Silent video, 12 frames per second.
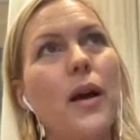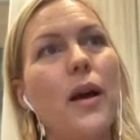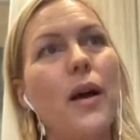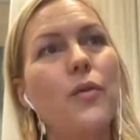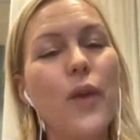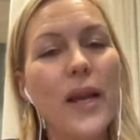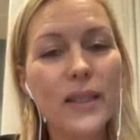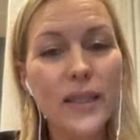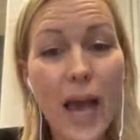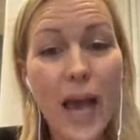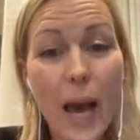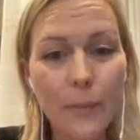raise
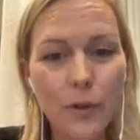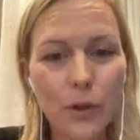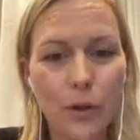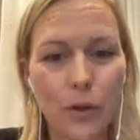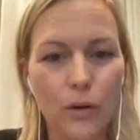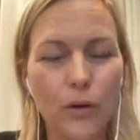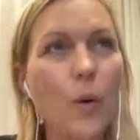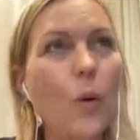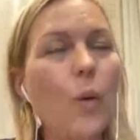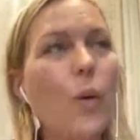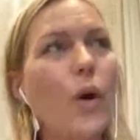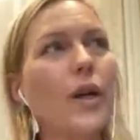capital
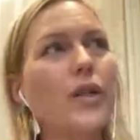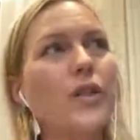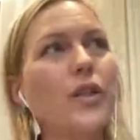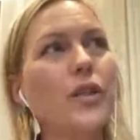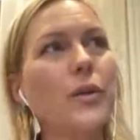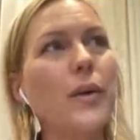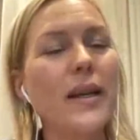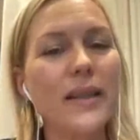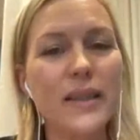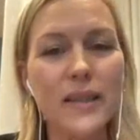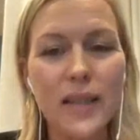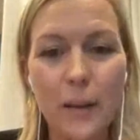or to
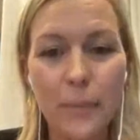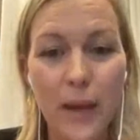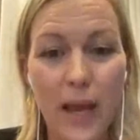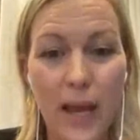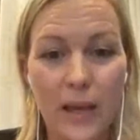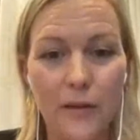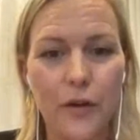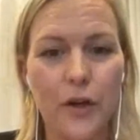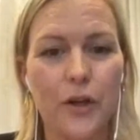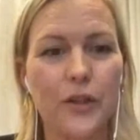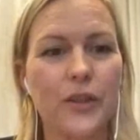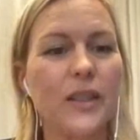understand
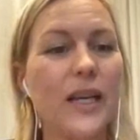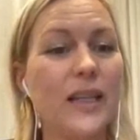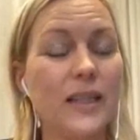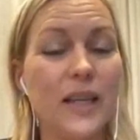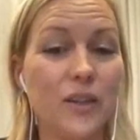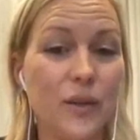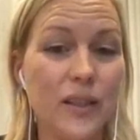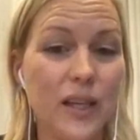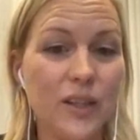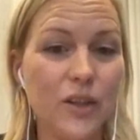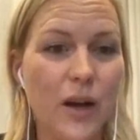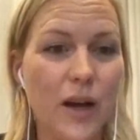behaviors, etc.,
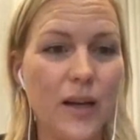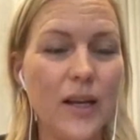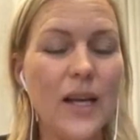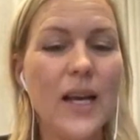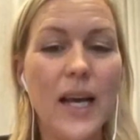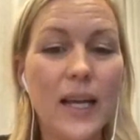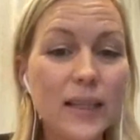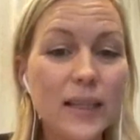etc. And